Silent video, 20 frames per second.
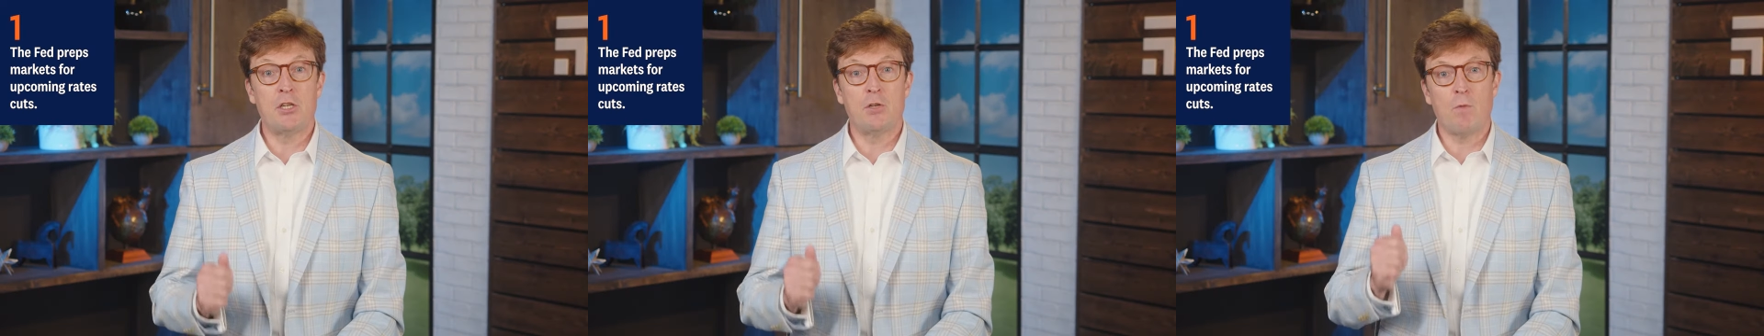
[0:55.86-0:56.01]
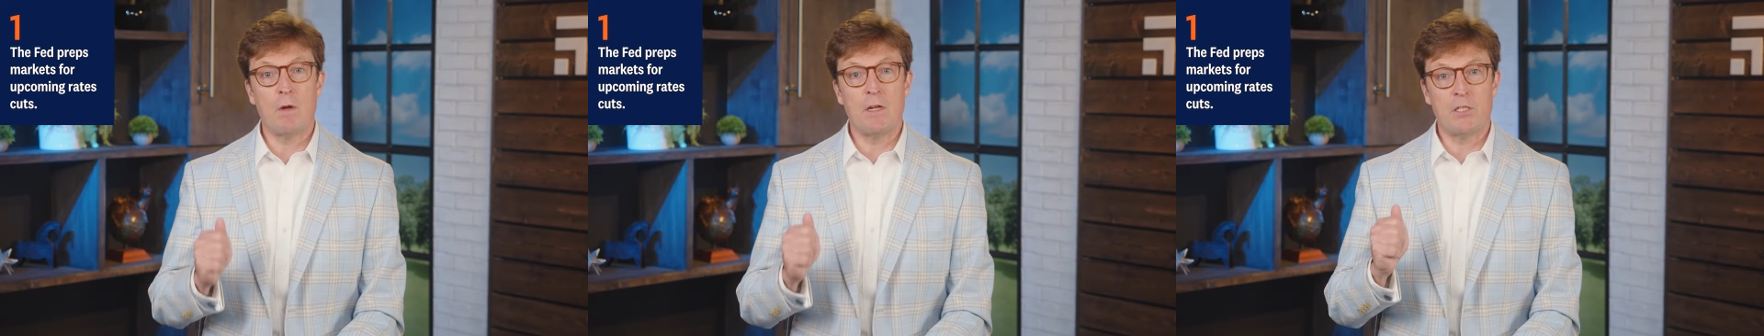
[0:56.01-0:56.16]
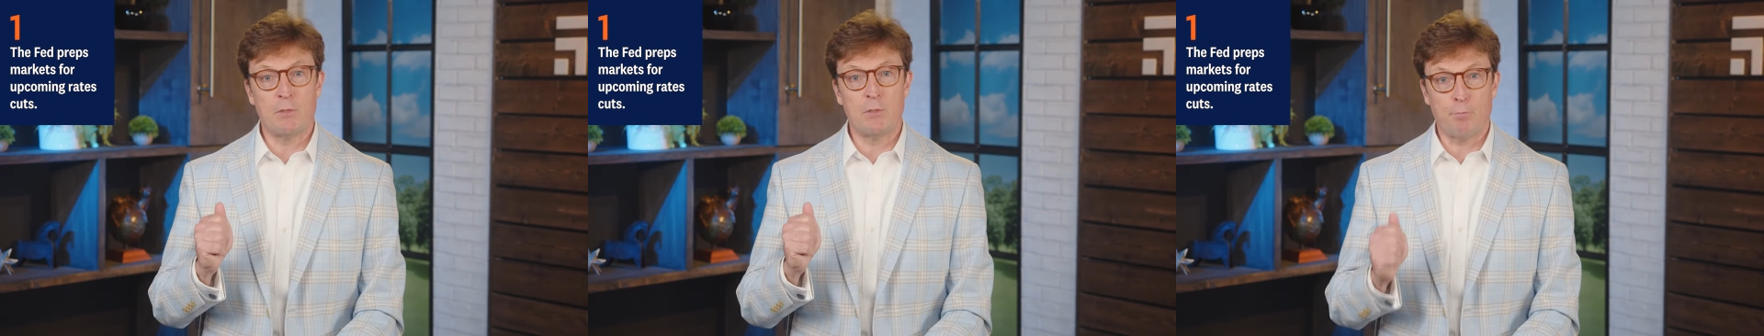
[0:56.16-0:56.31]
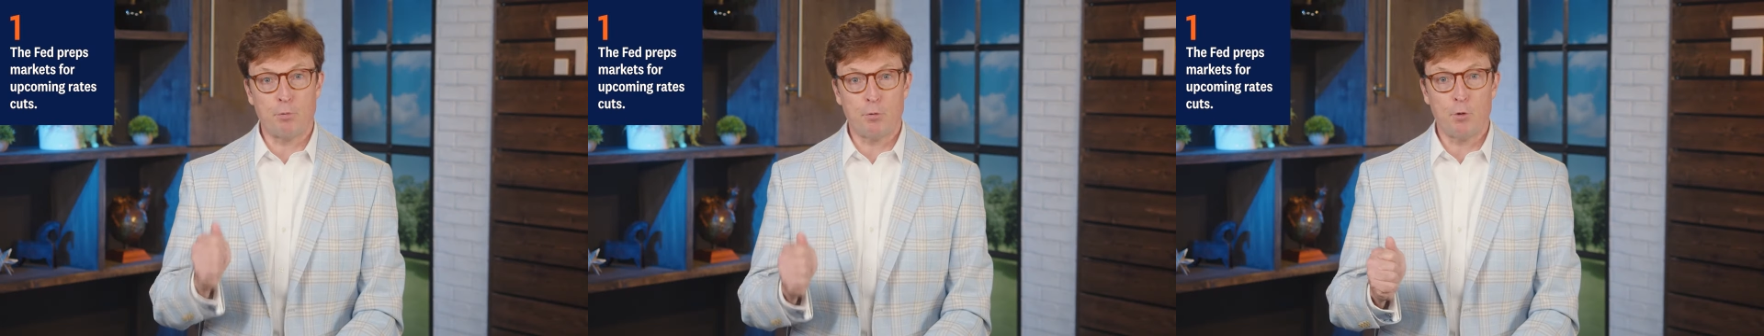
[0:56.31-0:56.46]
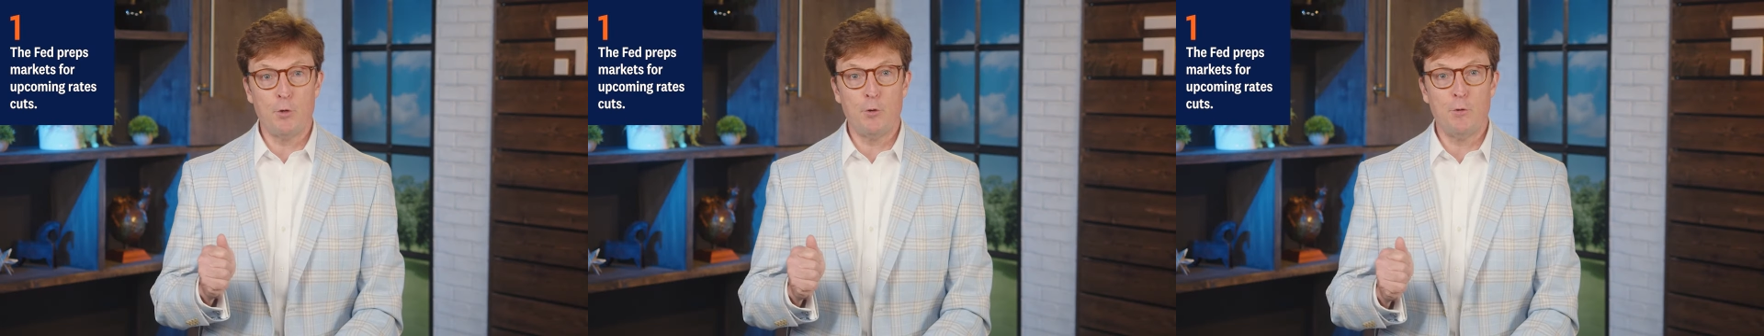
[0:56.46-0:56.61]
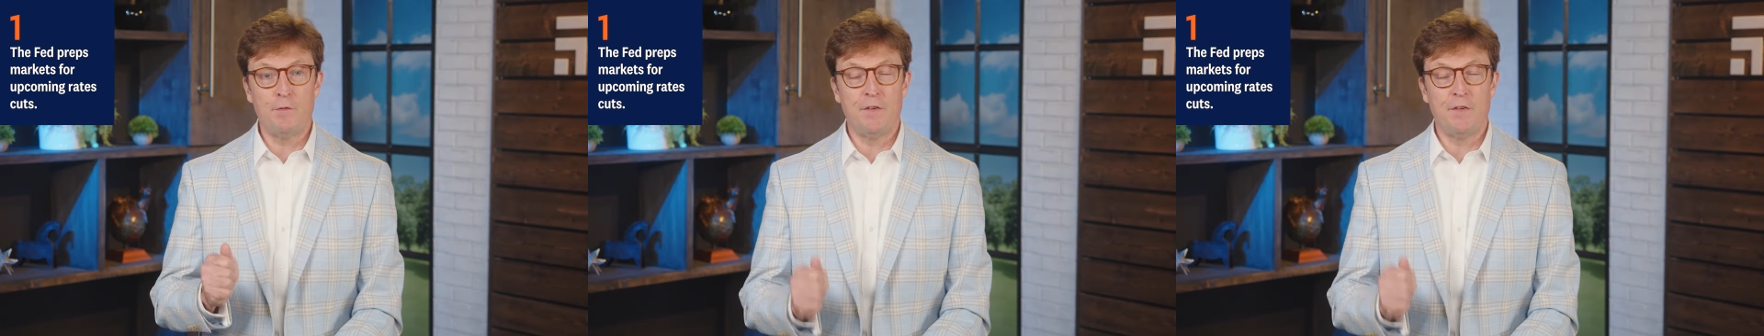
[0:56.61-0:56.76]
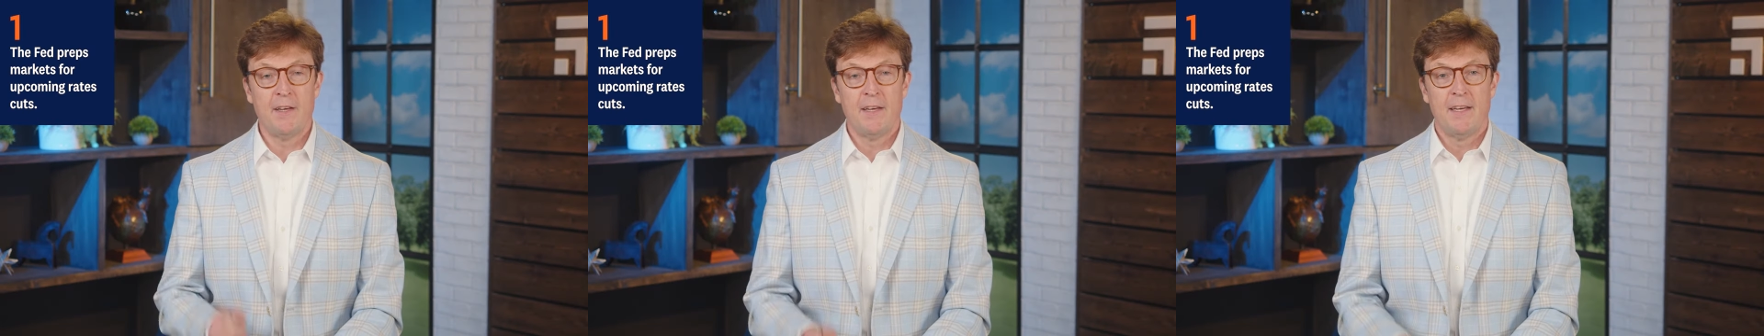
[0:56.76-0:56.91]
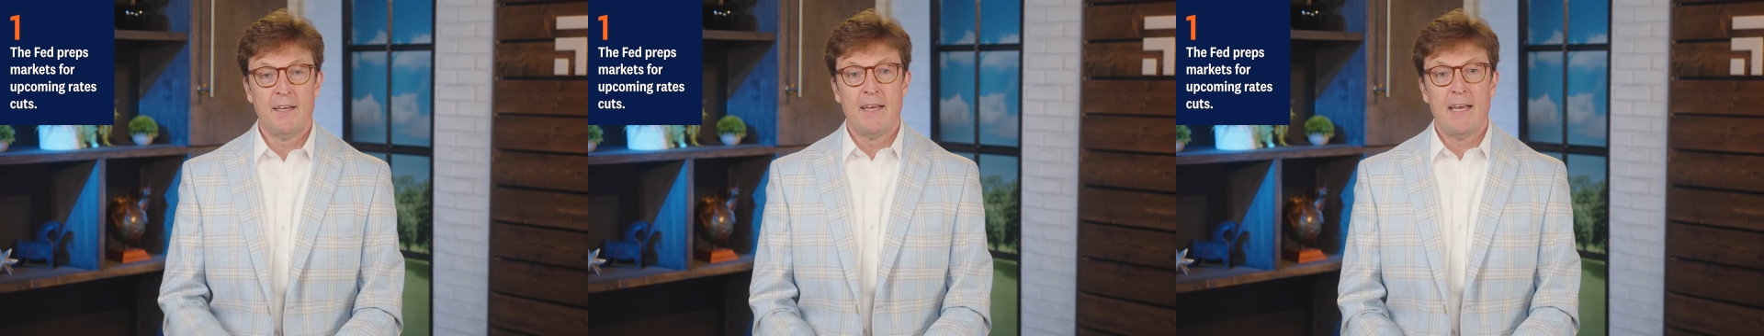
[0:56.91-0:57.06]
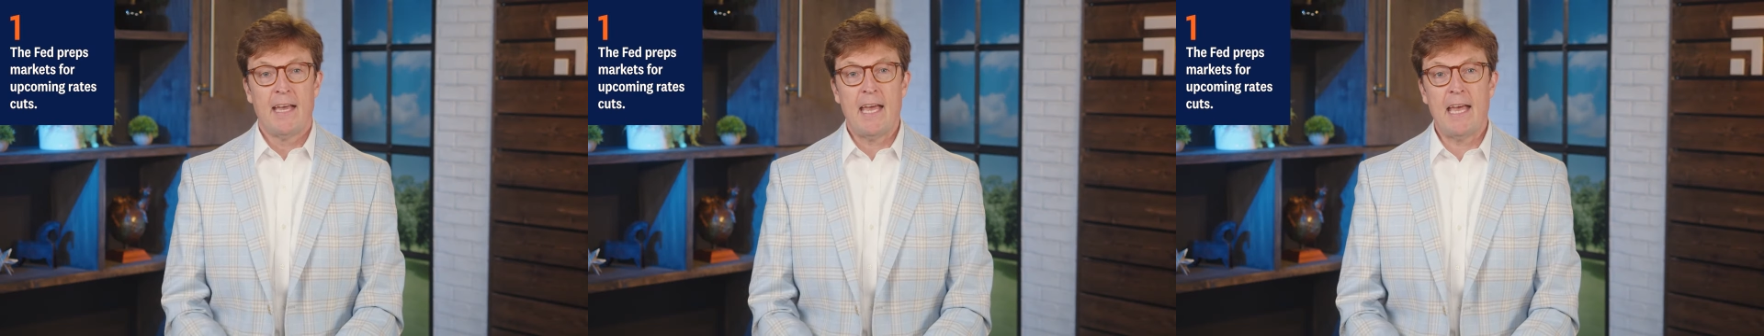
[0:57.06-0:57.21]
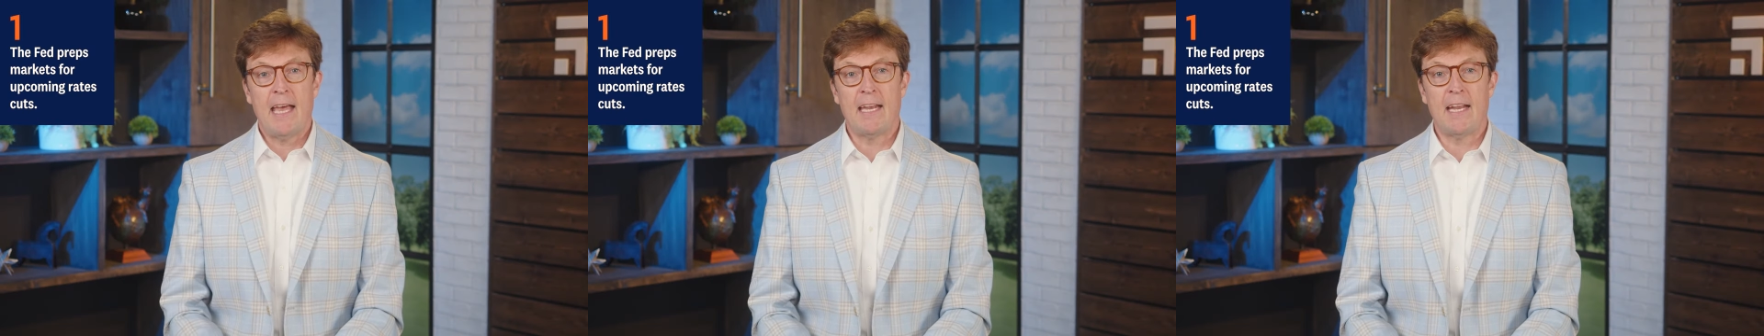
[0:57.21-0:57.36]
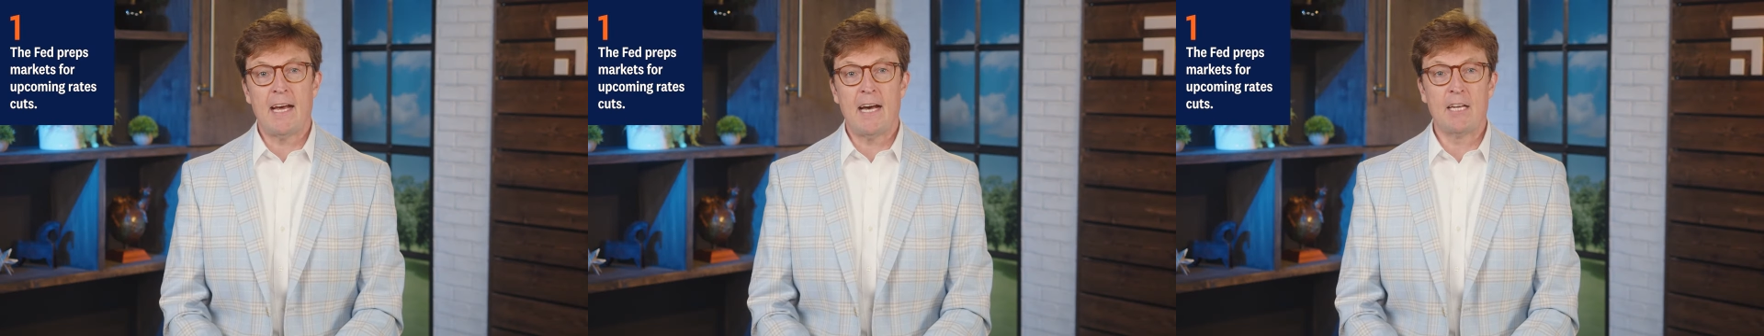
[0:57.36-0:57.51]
rates improve and